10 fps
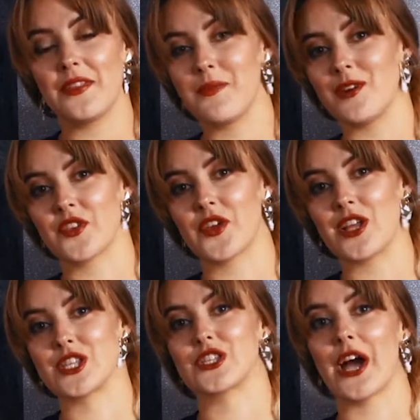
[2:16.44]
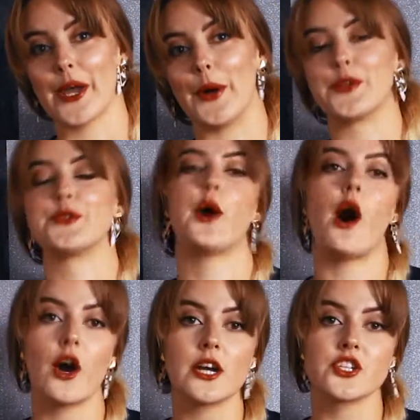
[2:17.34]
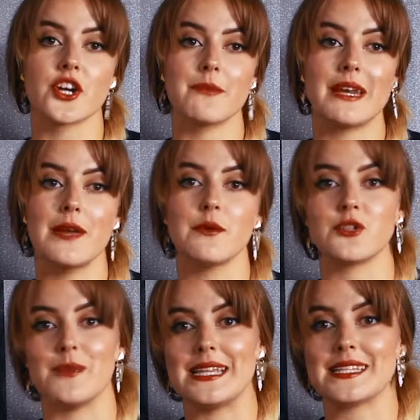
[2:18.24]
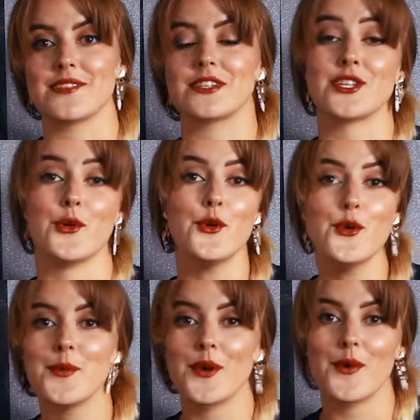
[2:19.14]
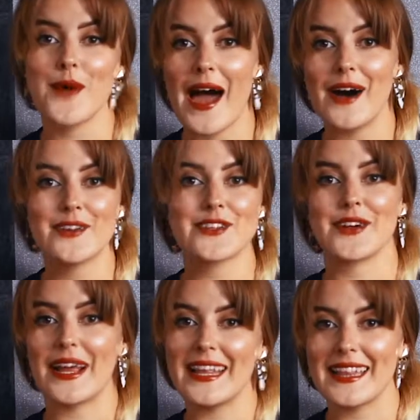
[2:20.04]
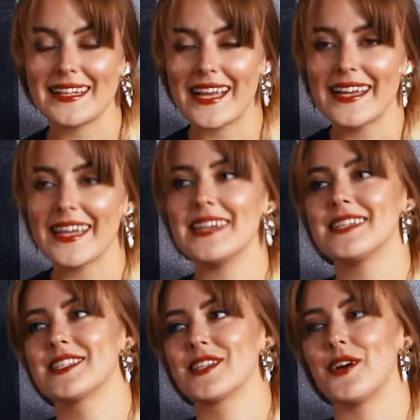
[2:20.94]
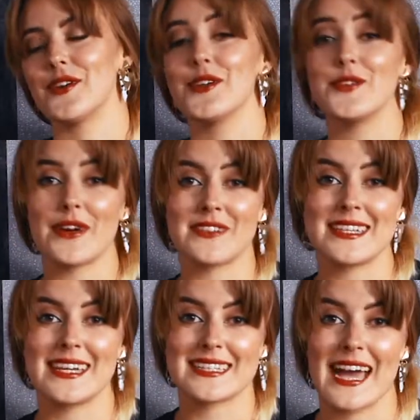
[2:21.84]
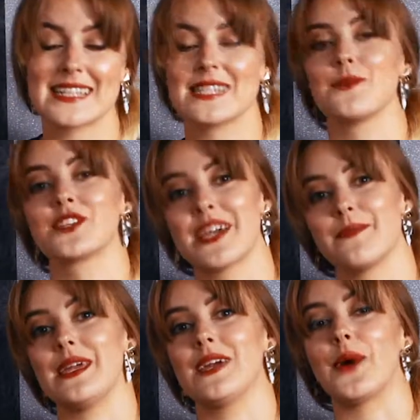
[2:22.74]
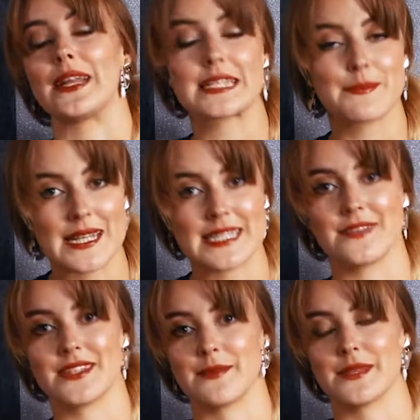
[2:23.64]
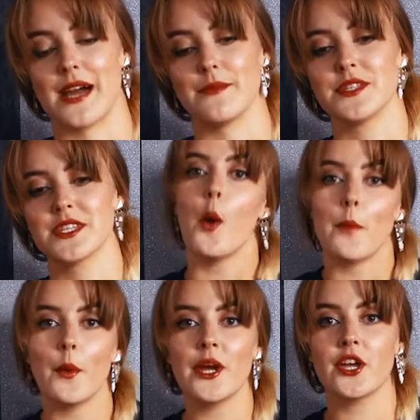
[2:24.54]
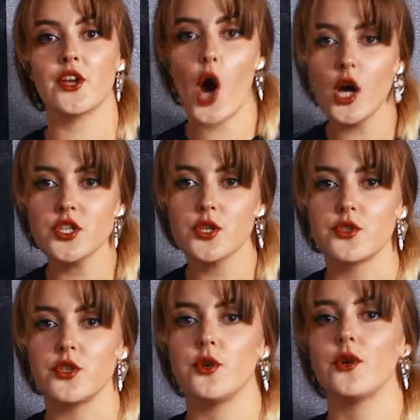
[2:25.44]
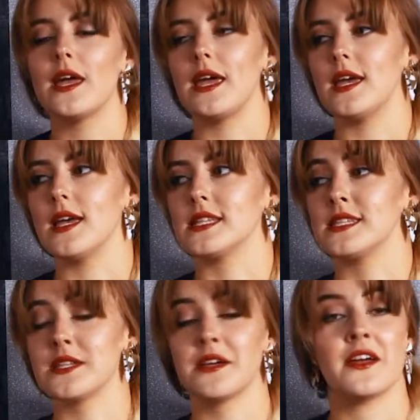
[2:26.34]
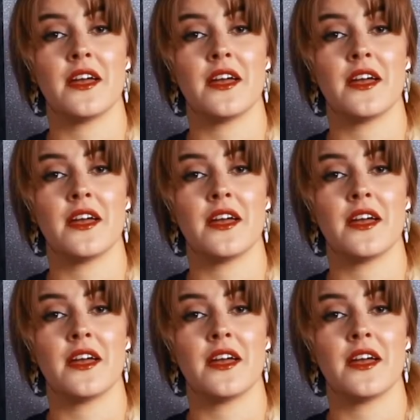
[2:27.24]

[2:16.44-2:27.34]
most of the concerts I go to are in Germany, which means there is no Uber around or anything like it, so you do have to take a taxi, which can be quite expensive sometimes. But what you can also do is,